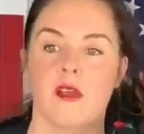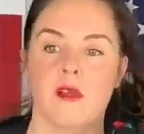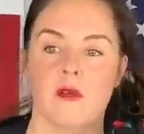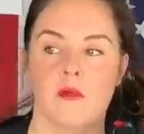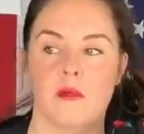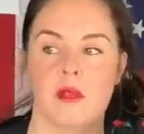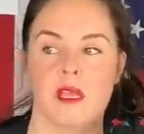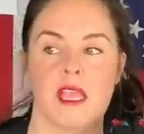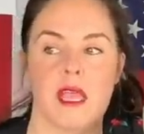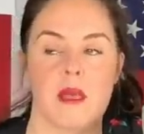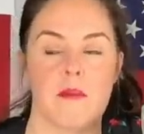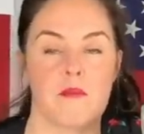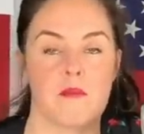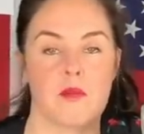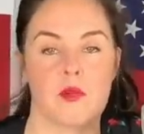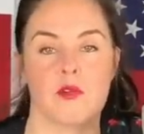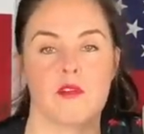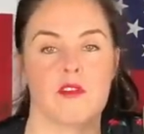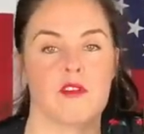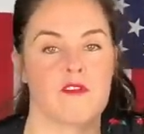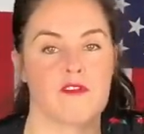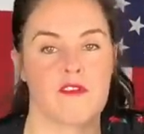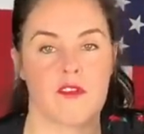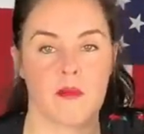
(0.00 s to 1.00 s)
we get
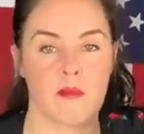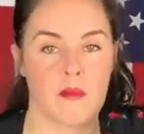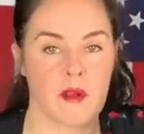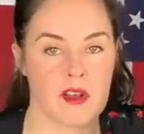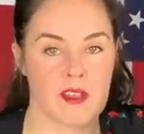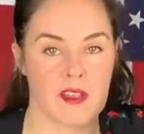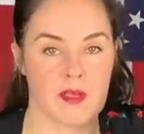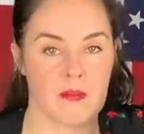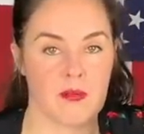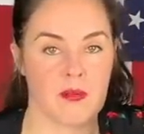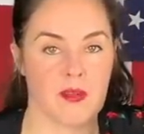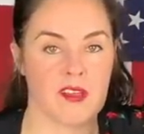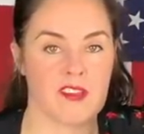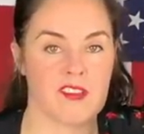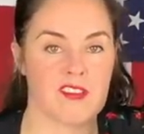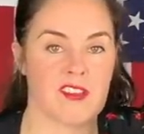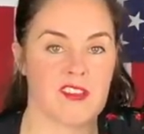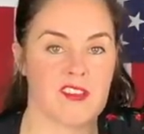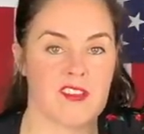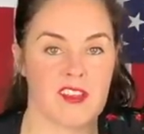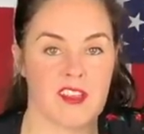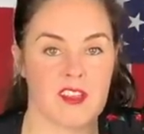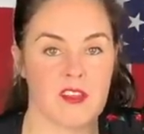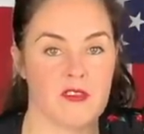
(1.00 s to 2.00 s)
booted from one of the
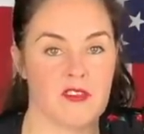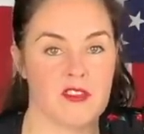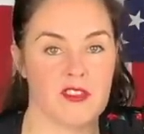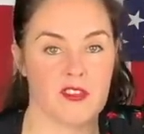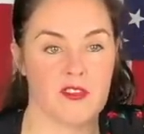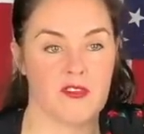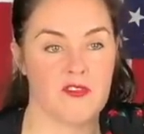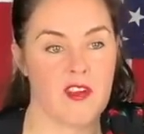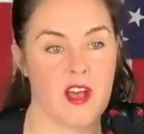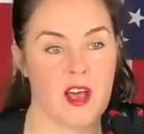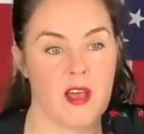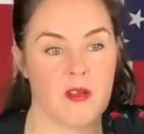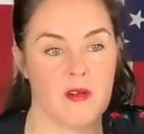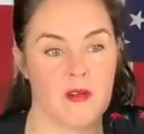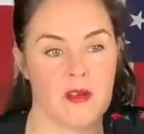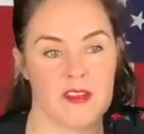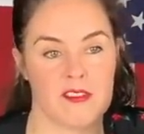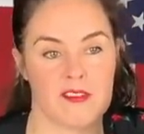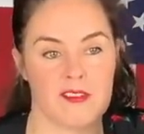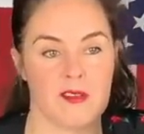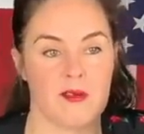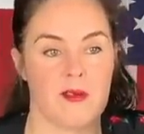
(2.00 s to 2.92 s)
places that you do follow us,